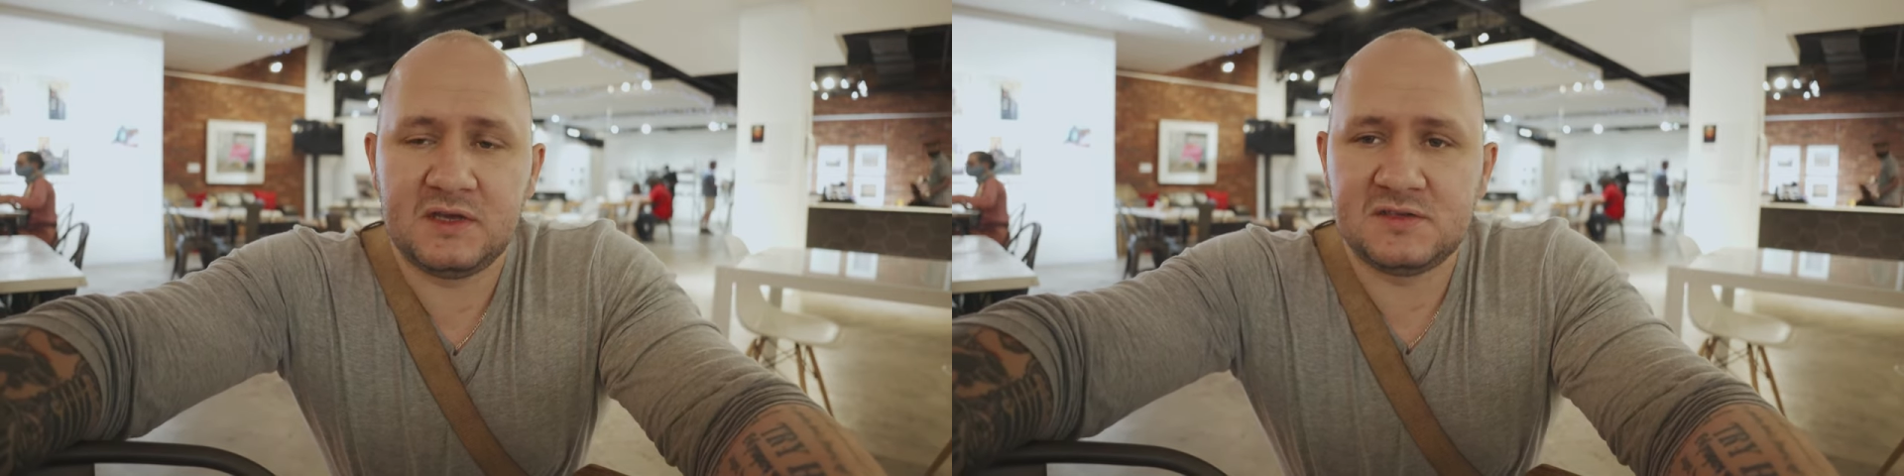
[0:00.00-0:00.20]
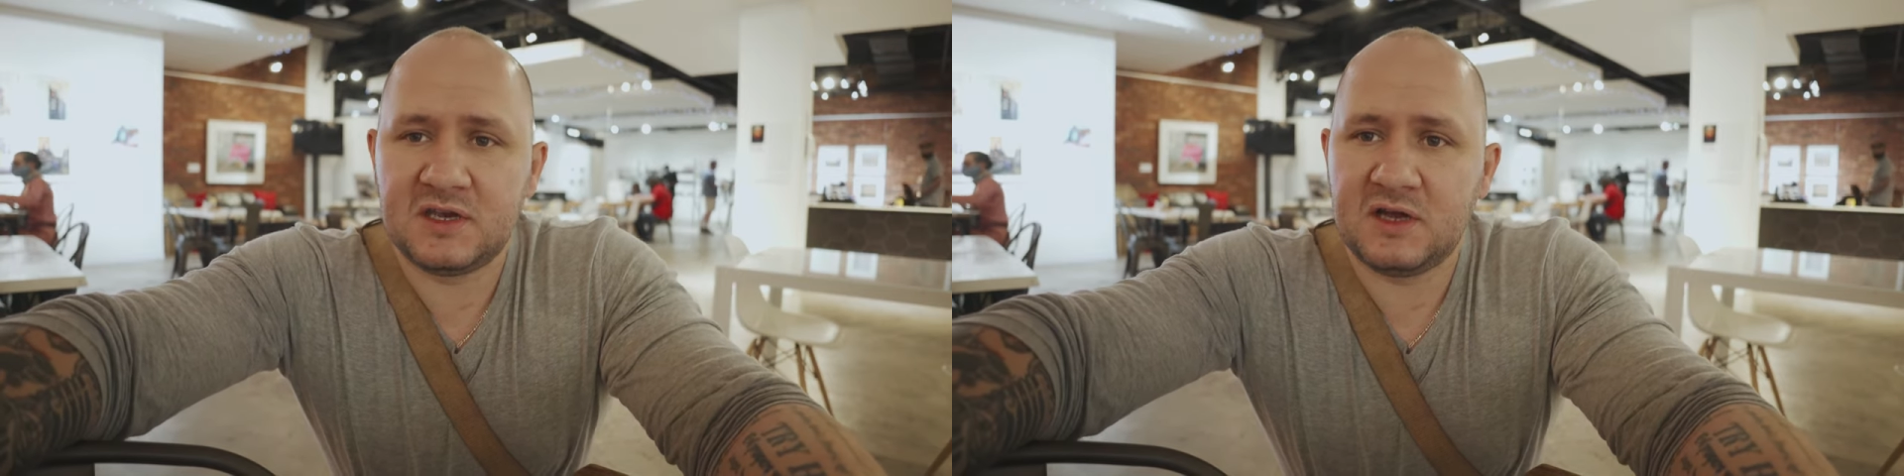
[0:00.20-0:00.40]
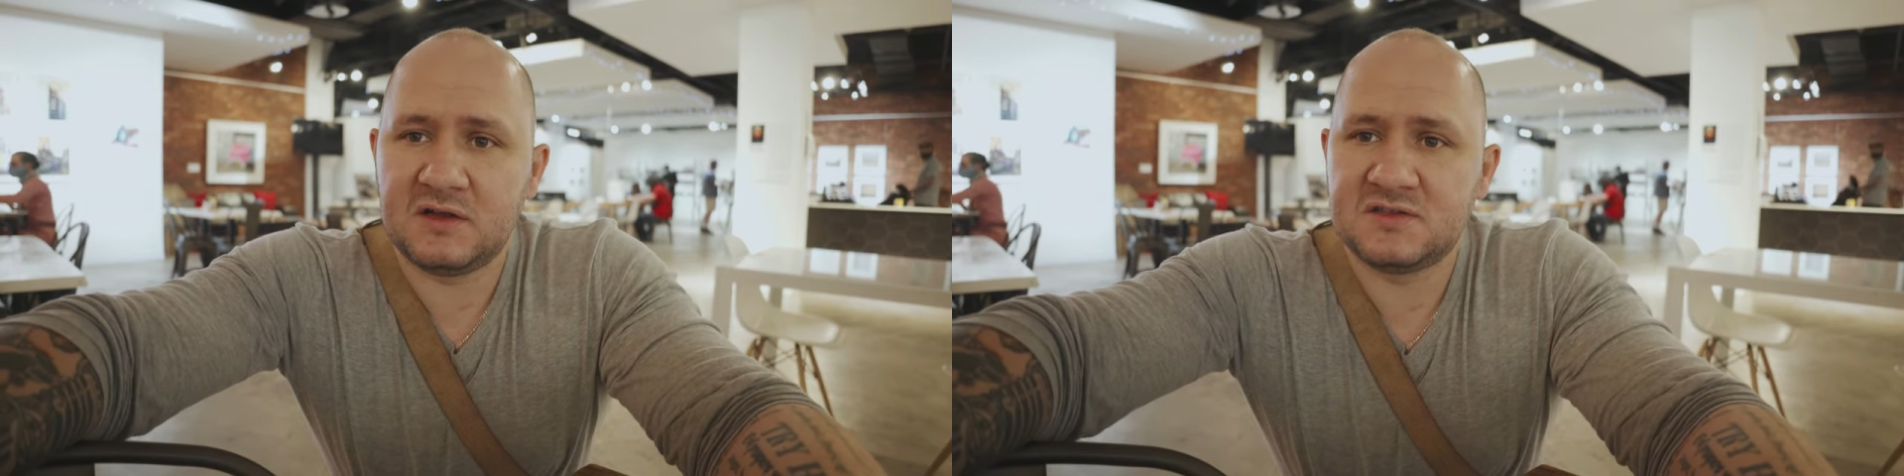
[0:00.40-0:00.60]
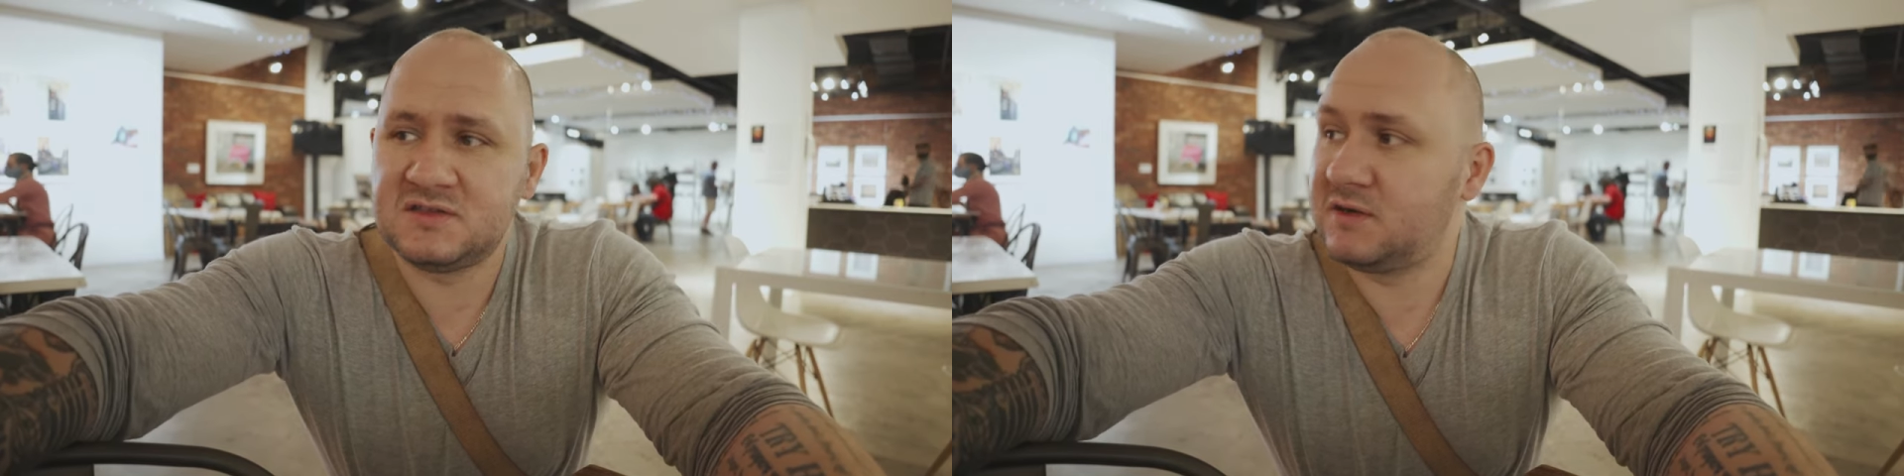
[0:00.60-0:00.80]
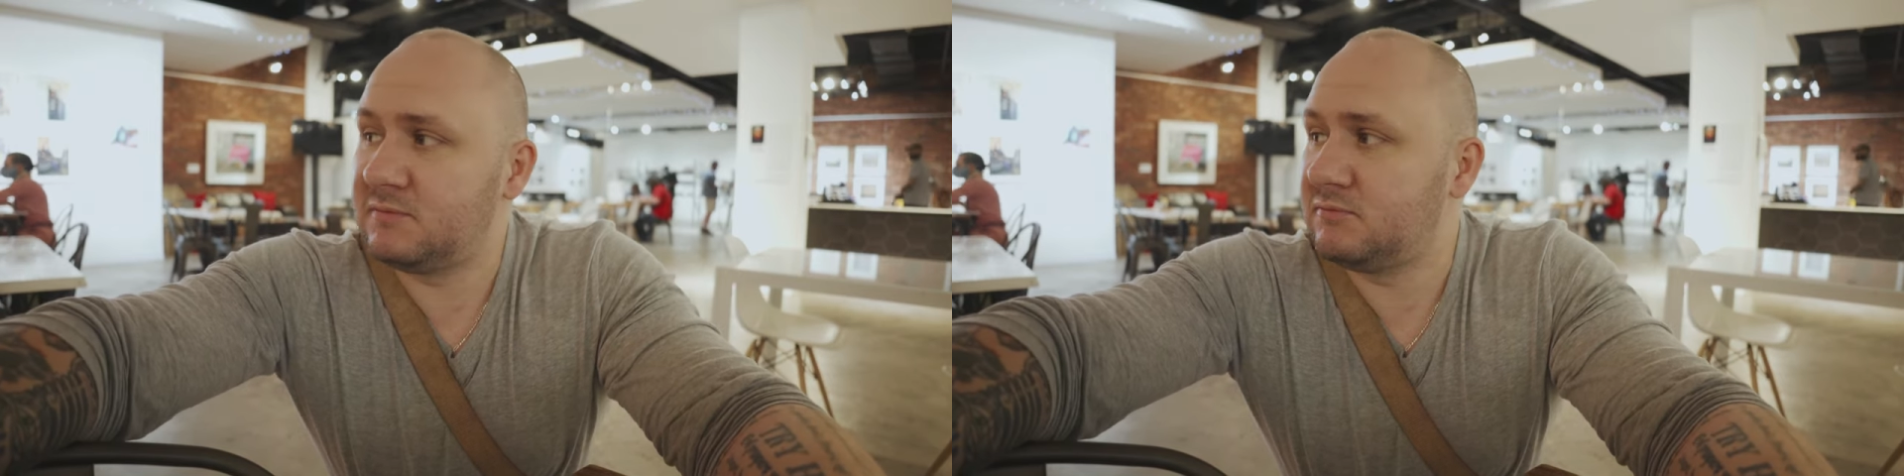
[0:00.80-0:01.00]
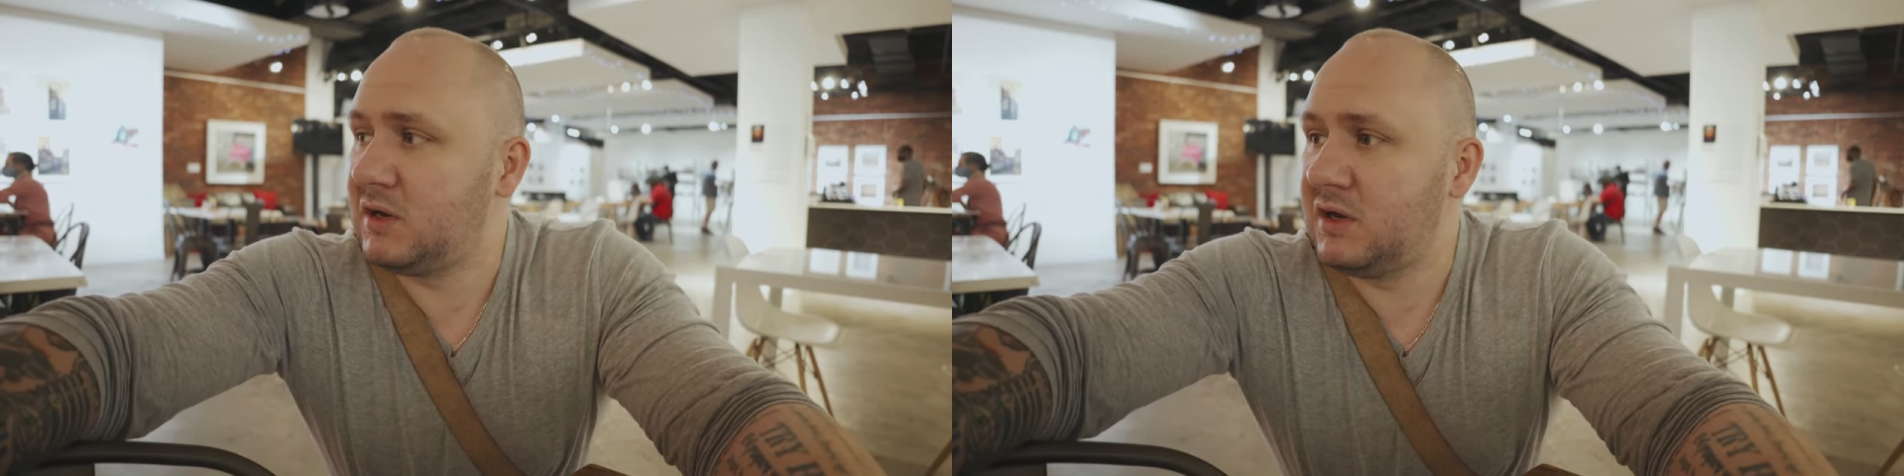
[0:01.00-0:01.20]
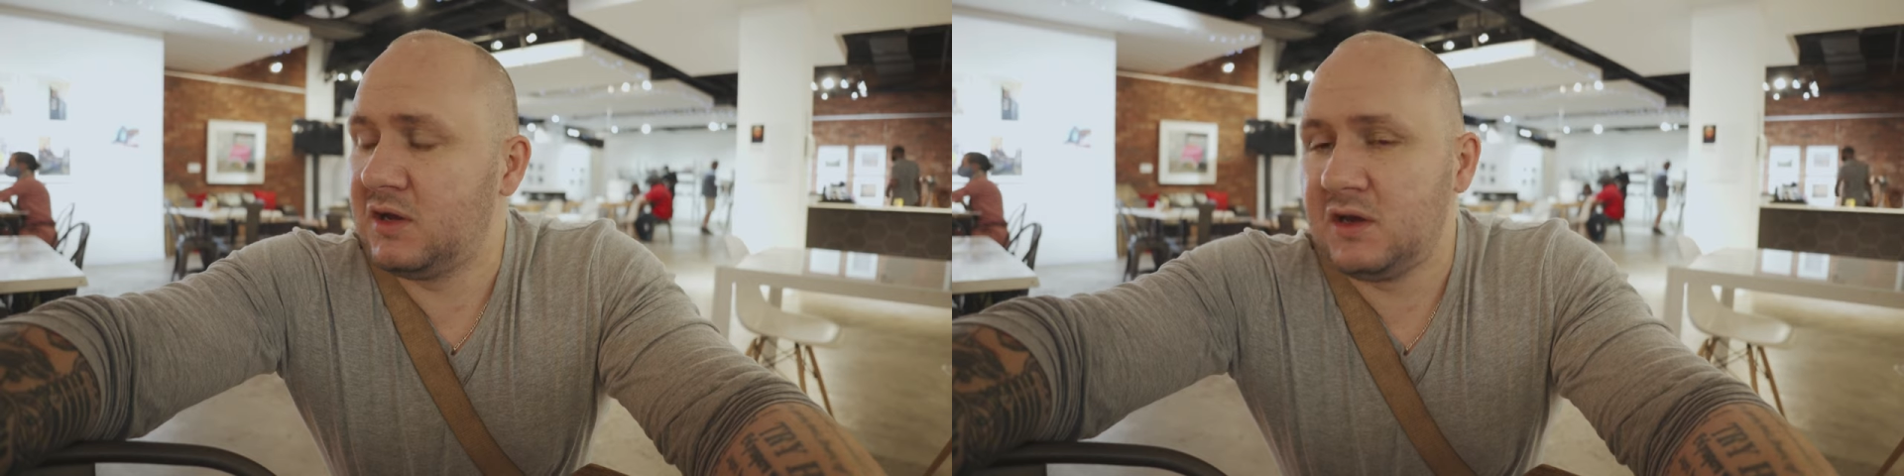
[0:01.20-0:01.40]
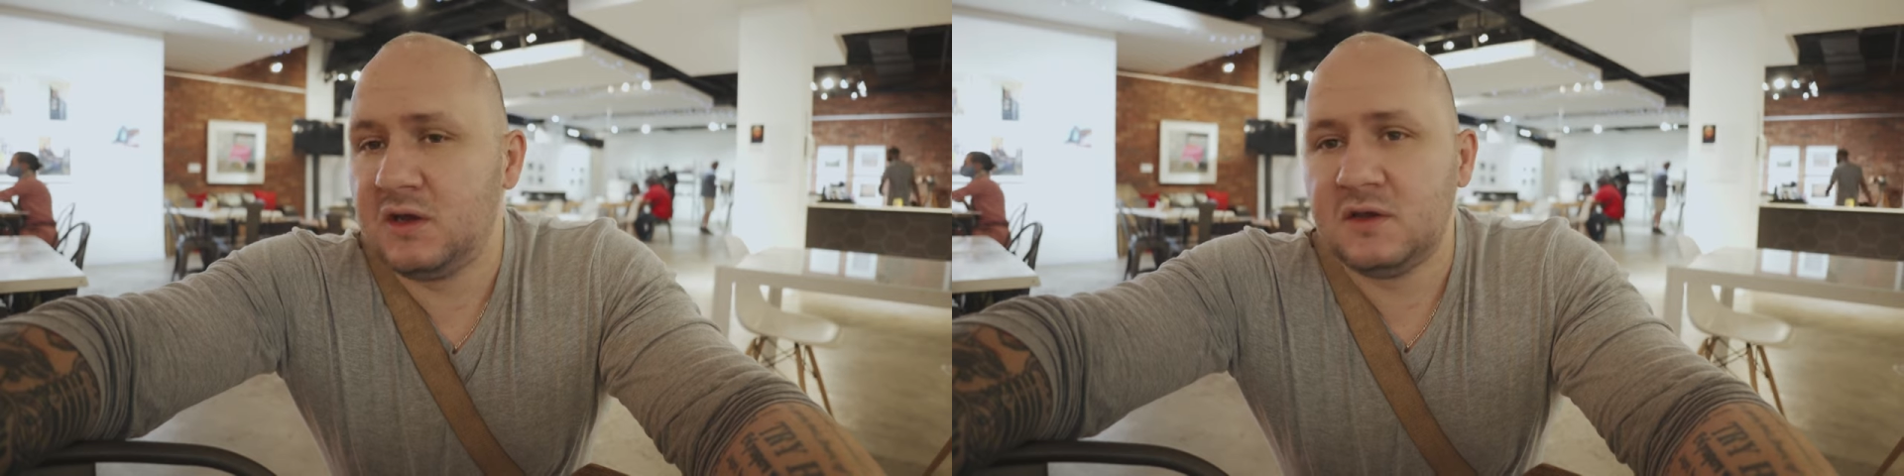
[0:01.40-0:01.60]
check out some
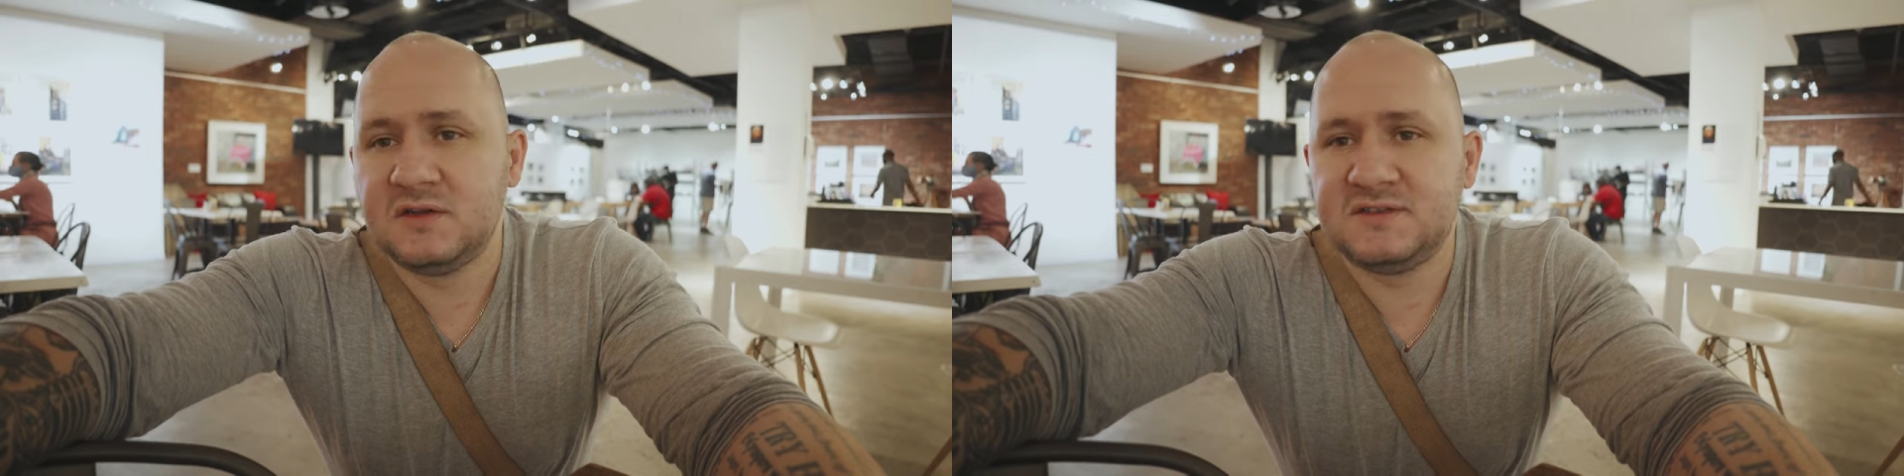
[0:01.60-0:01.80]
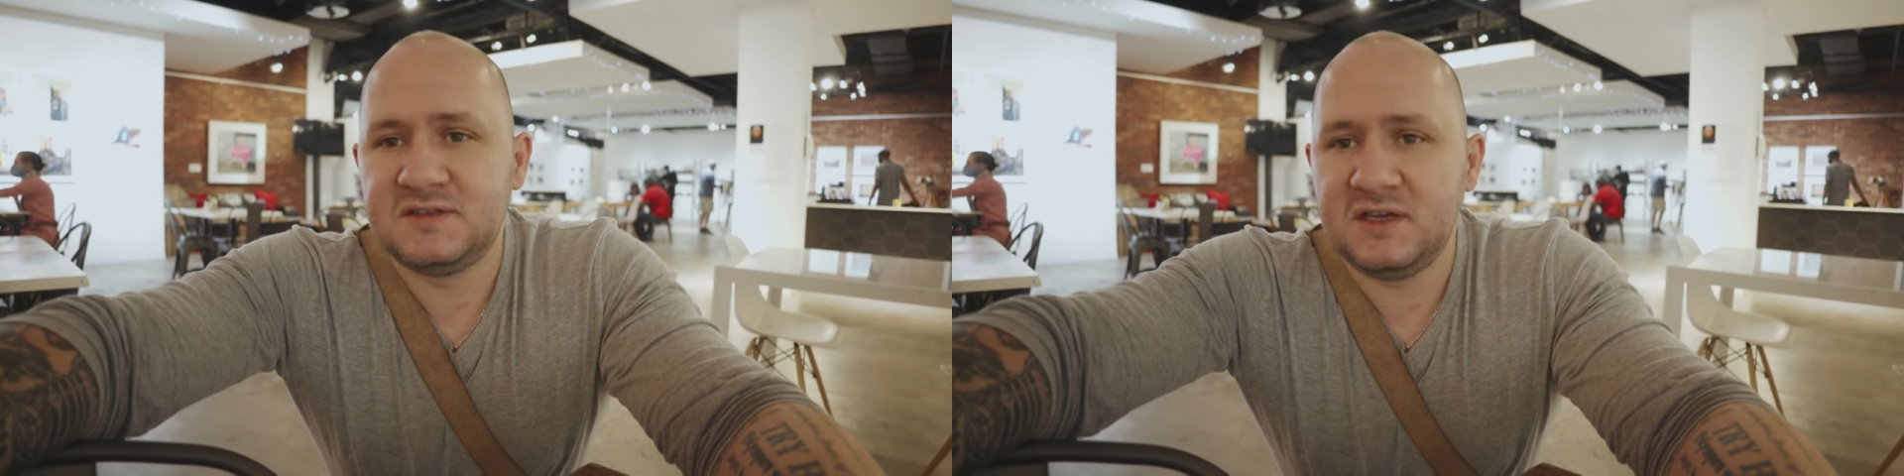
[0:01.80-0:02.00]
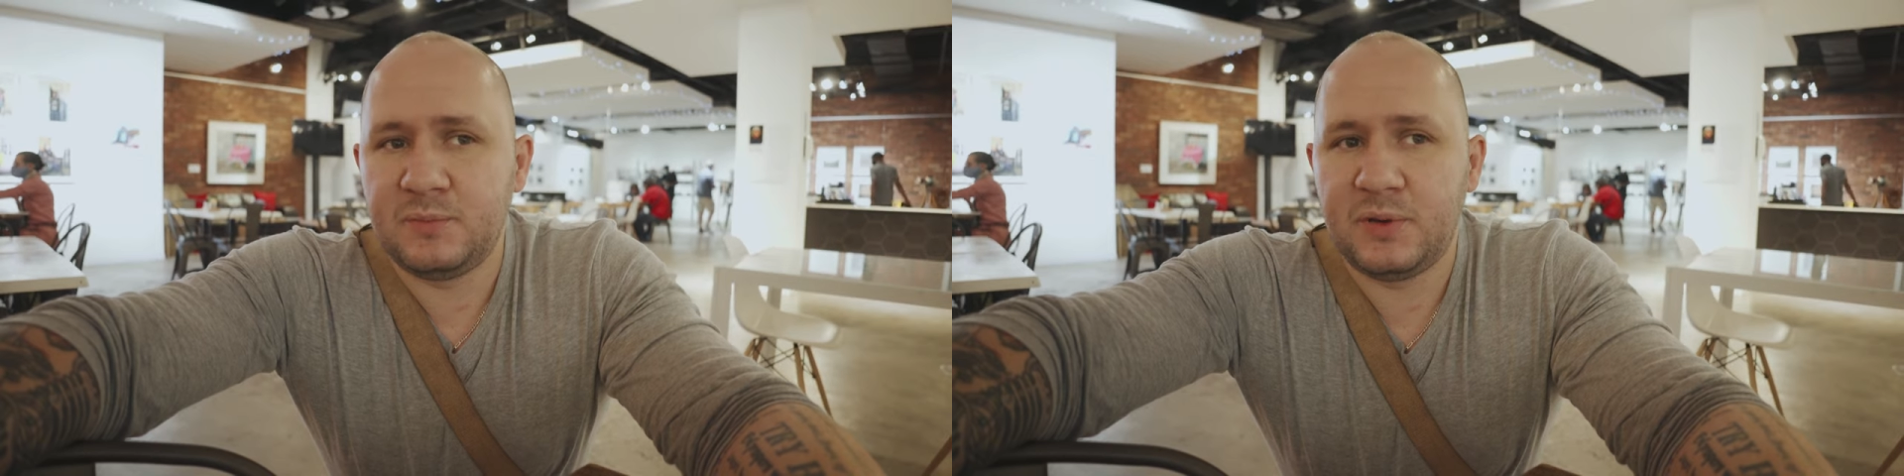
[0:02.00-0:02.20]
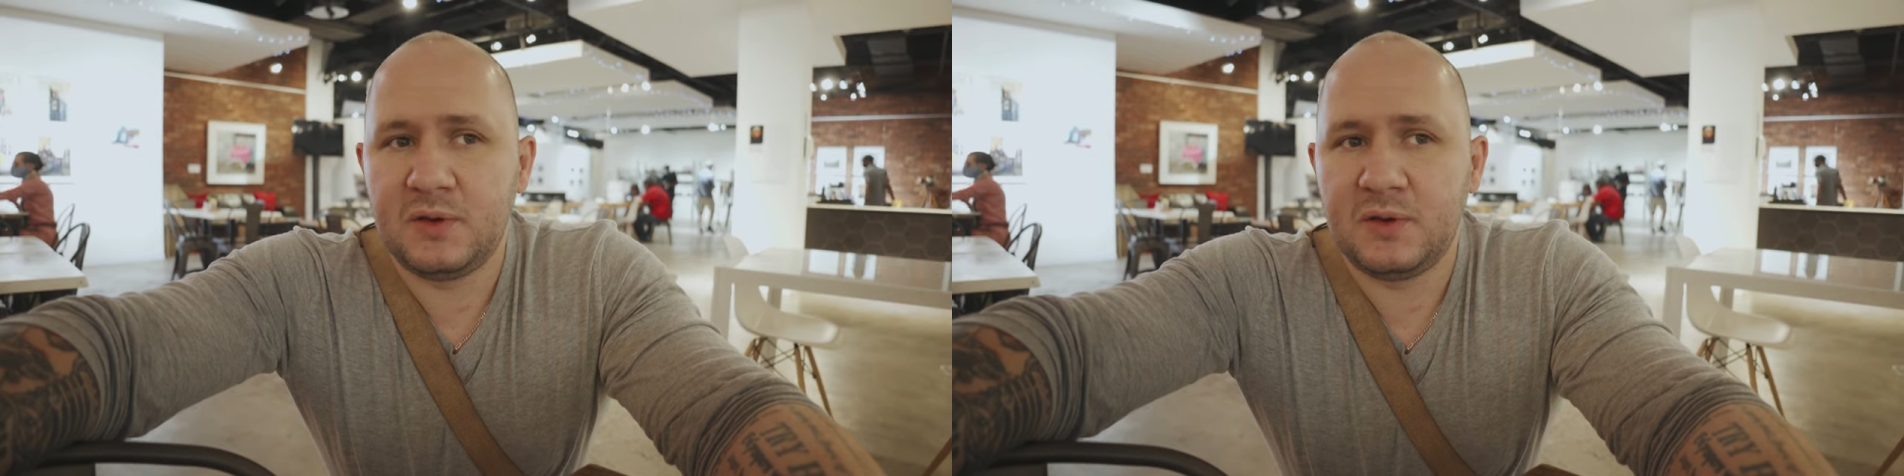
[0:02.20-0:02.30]
cheap,